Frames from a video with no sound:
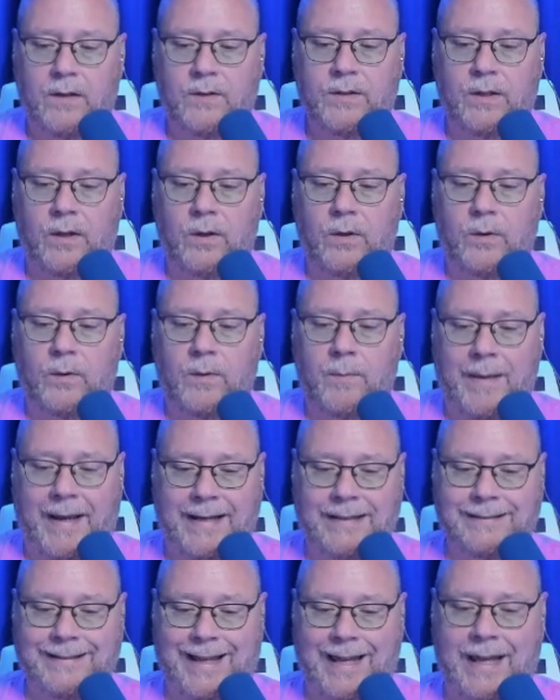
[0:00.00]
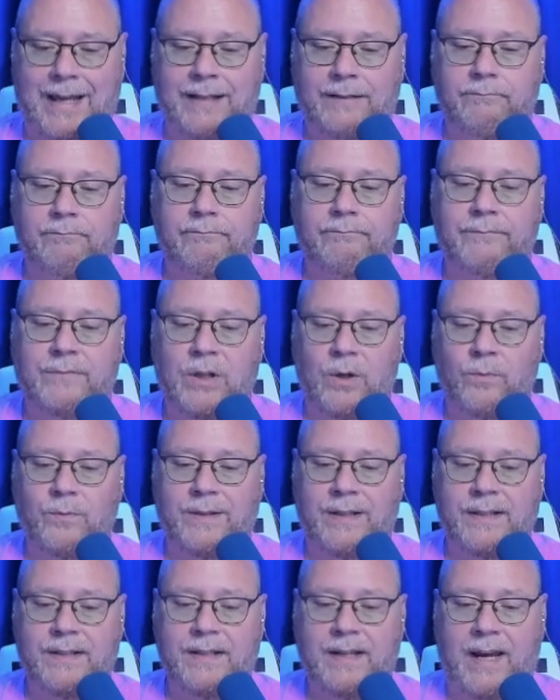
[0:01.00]
So the main line,
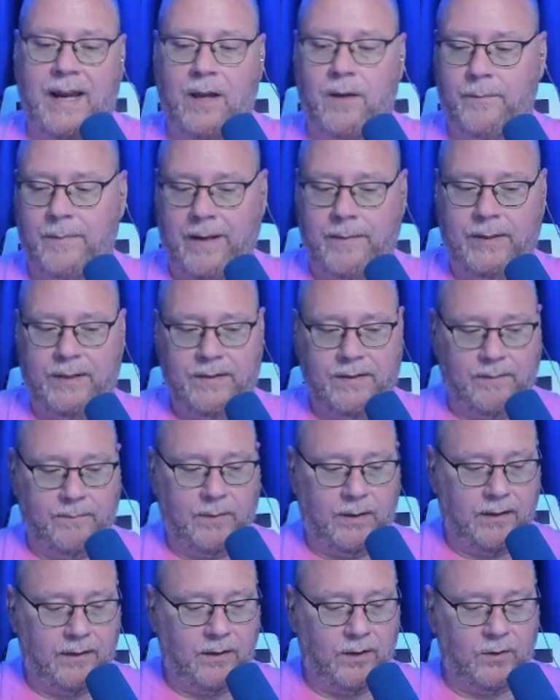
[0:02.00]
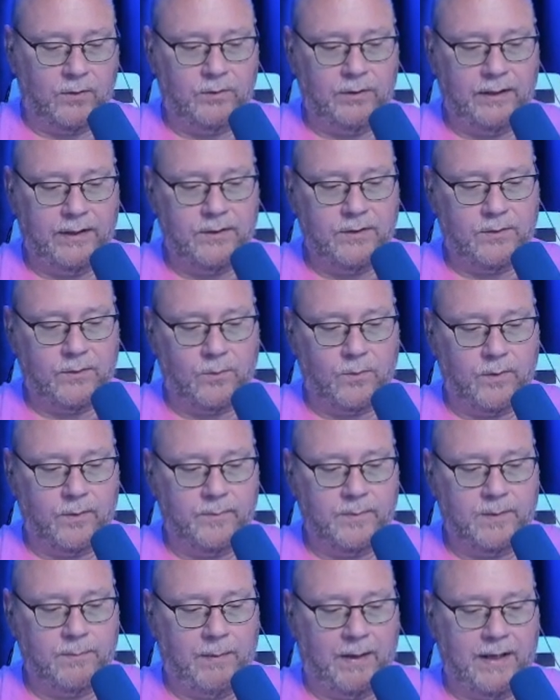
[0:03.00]
don't discount maybe some early
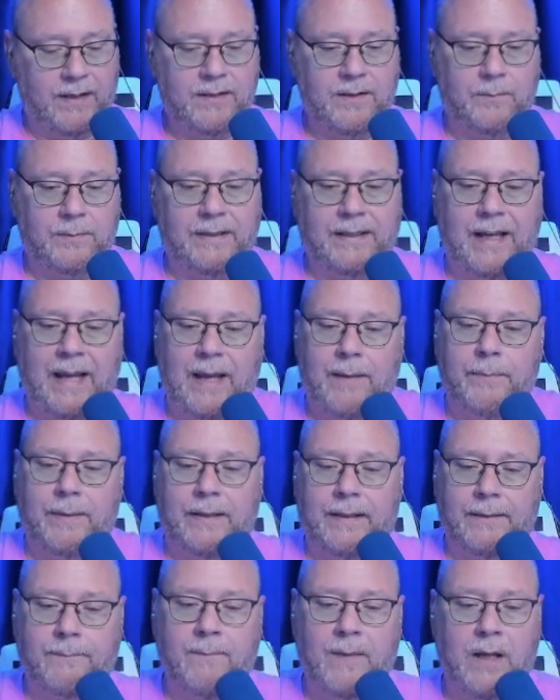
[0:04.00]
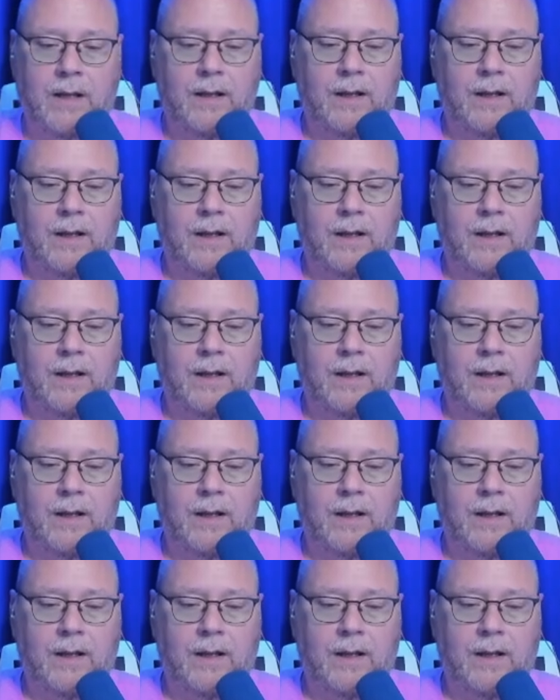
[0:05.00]
storms possibly happening